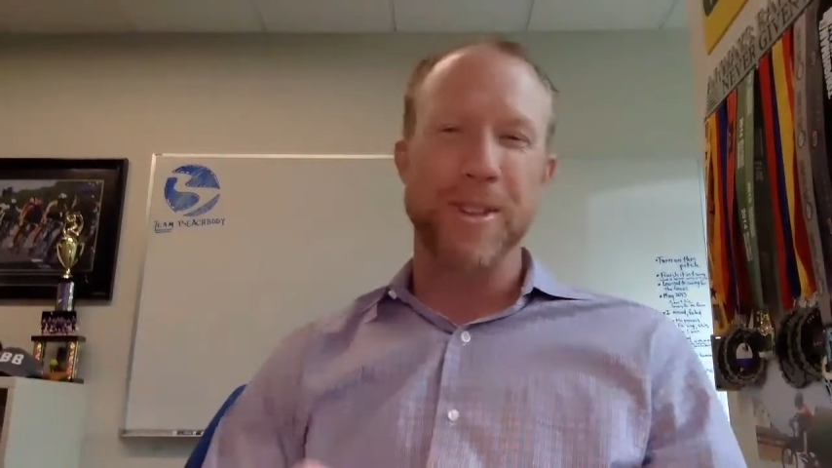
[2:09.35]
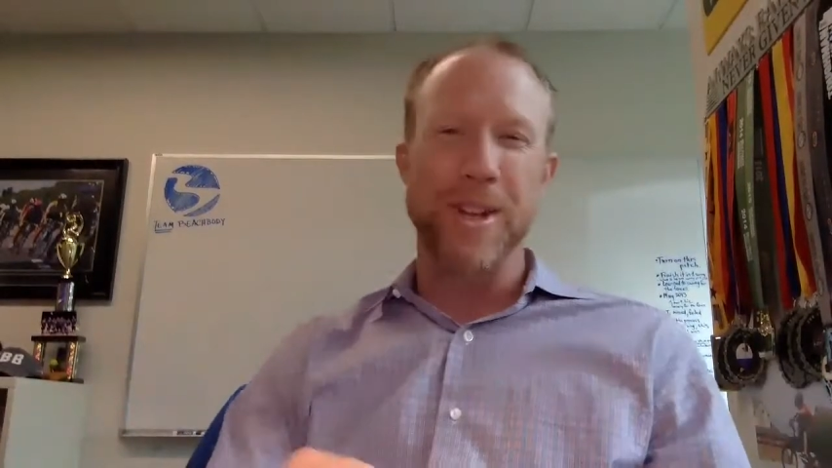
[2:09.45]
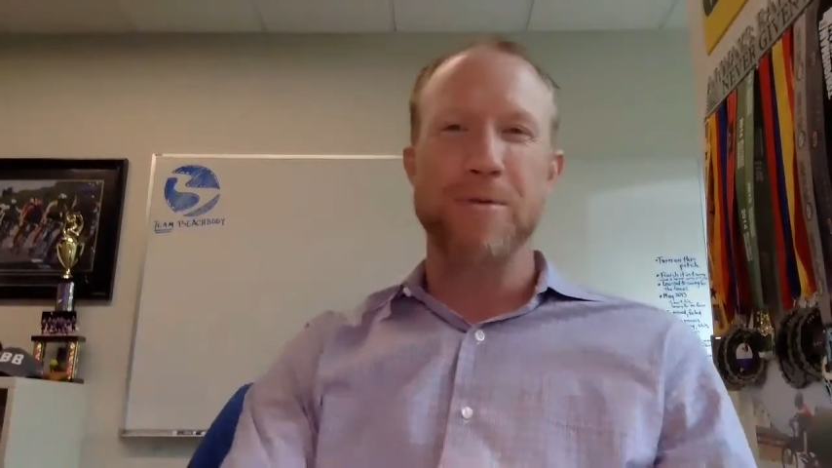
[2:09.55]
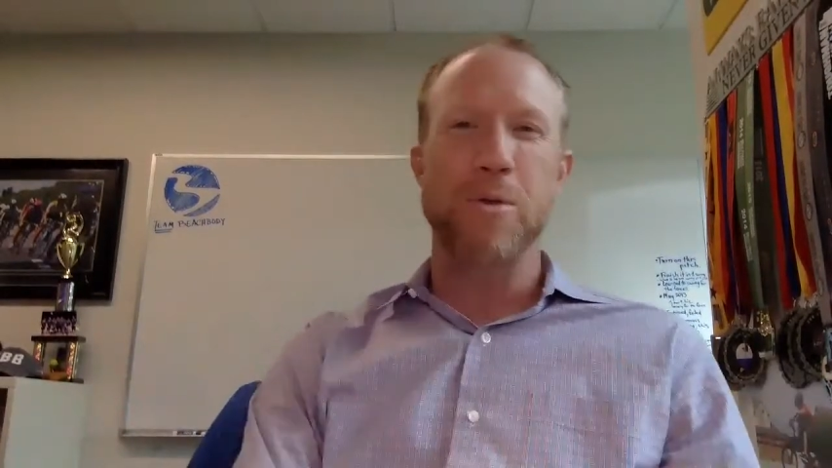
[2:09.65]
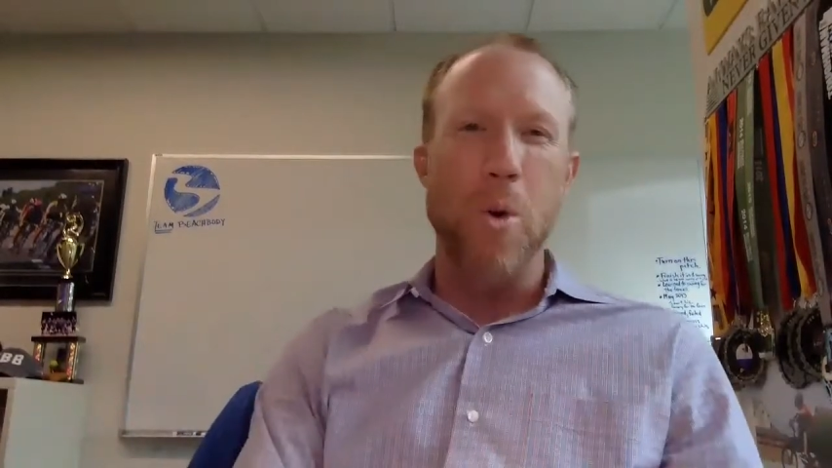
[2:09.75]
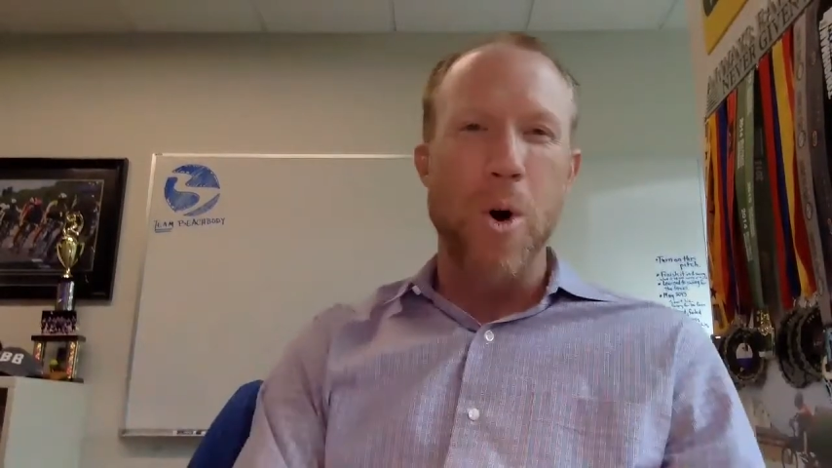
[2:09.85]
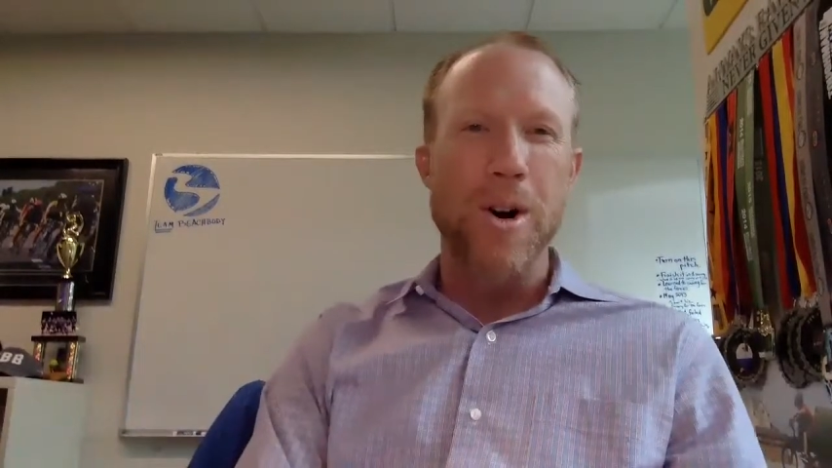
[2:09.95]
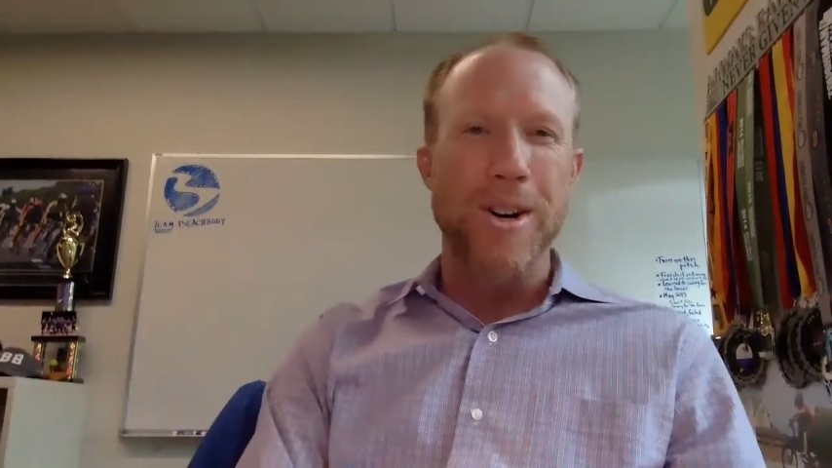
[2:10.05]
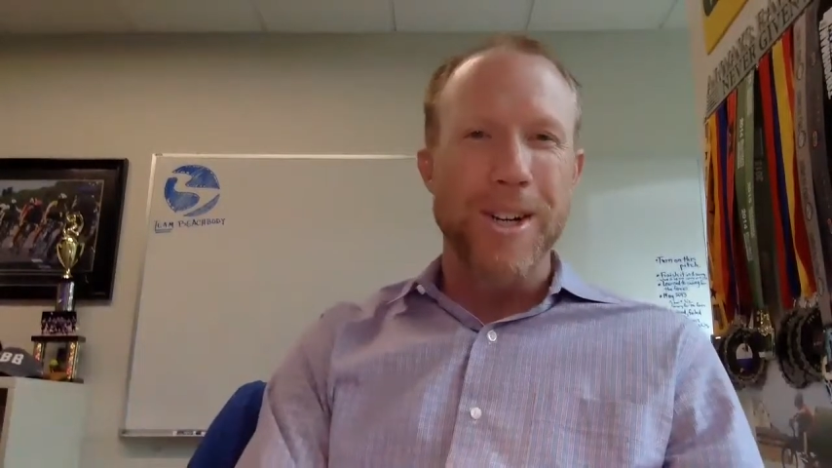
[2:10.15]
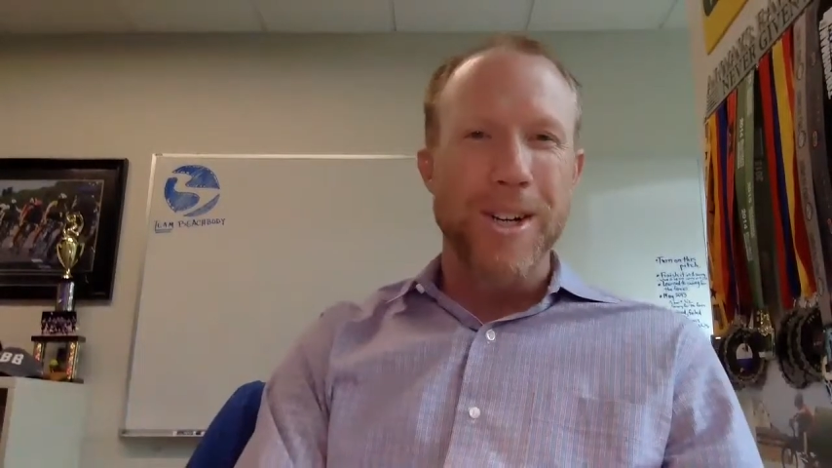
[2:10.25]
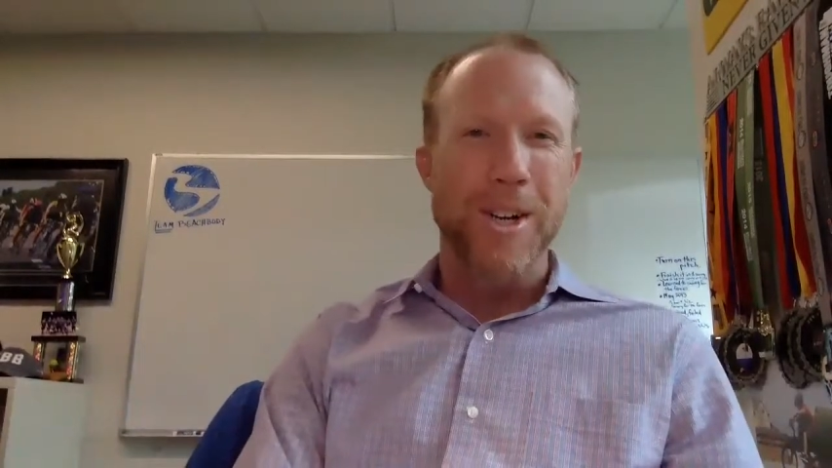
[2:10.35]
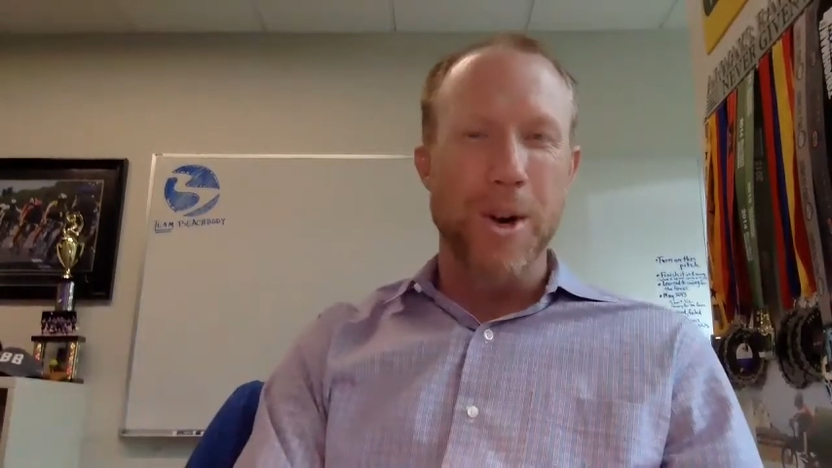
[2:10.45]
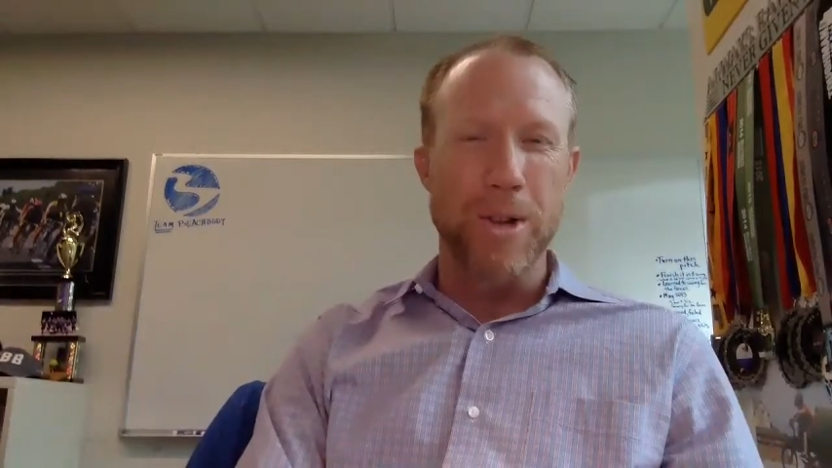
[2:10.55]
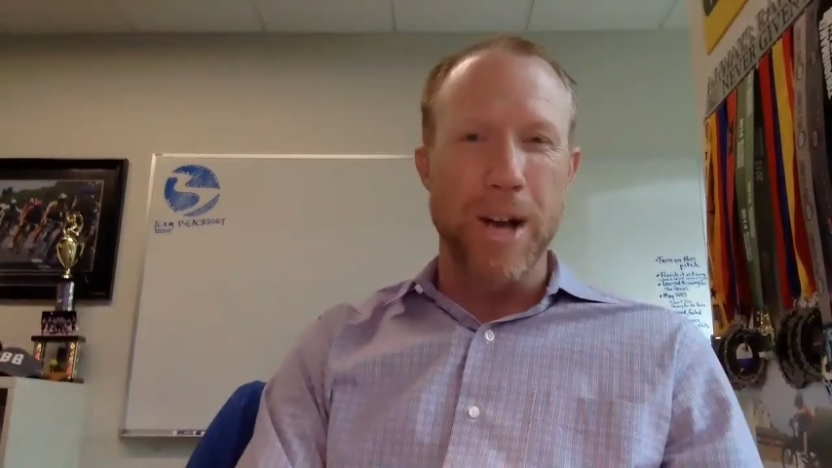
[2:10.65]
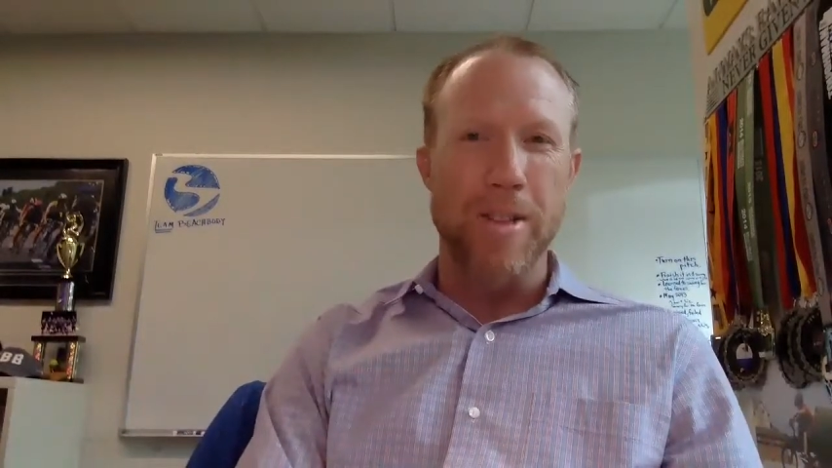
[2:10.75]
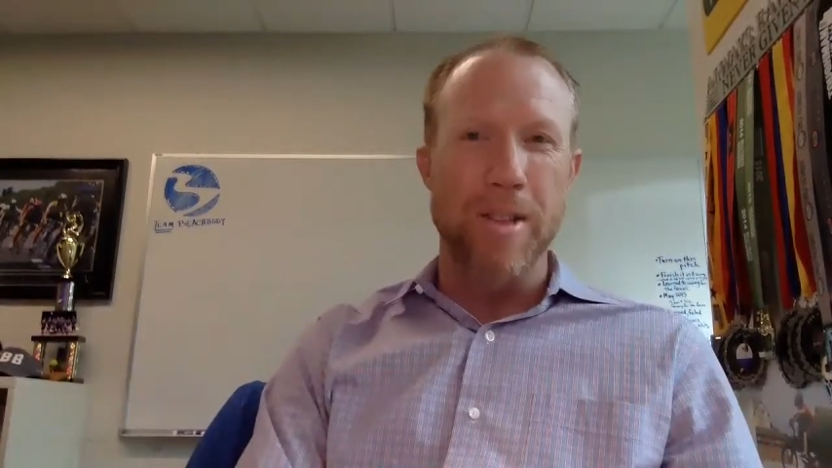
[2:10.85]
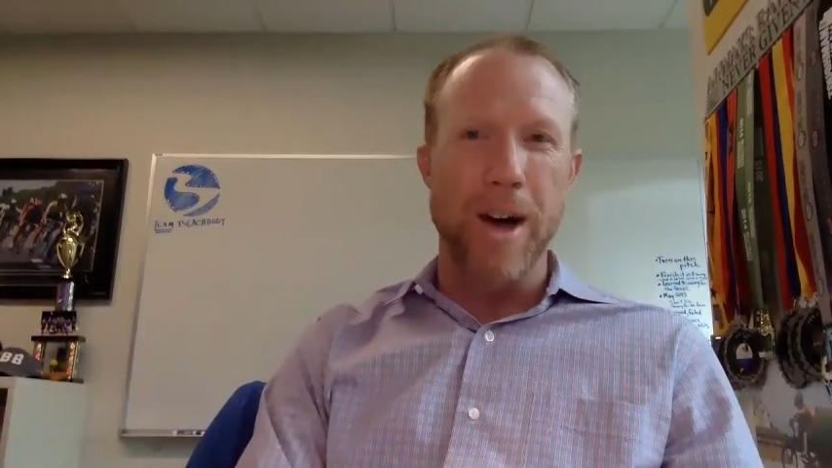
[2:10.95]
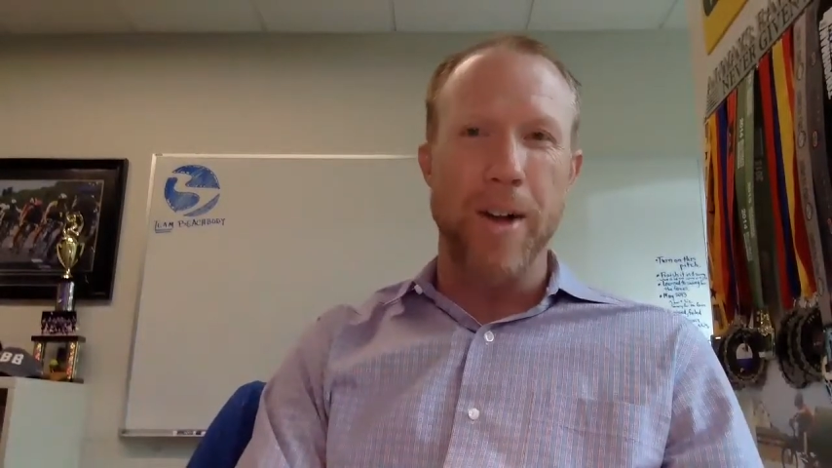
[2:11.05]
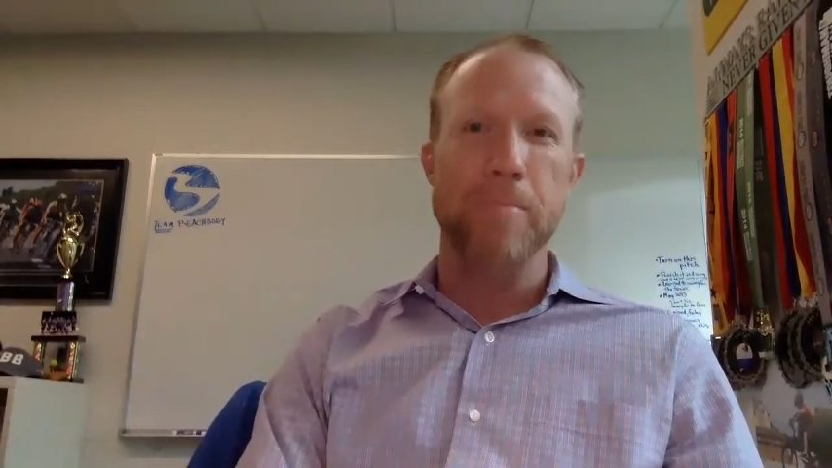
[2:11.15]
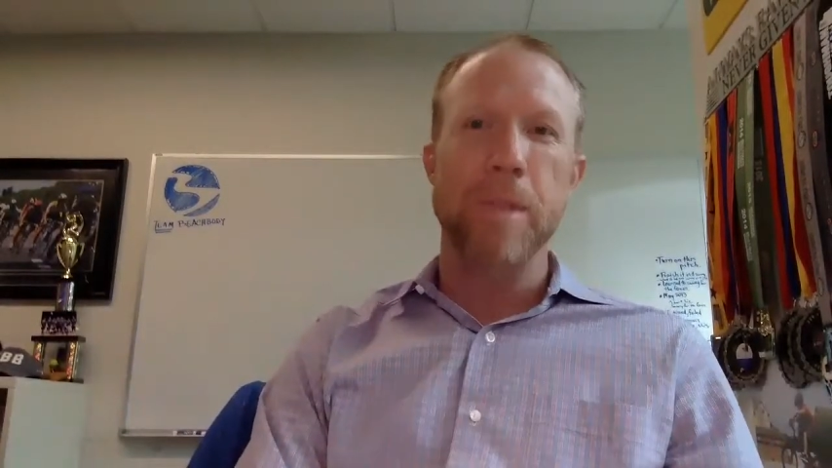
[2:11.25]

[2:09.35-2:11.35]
Lift 4 goes on sale.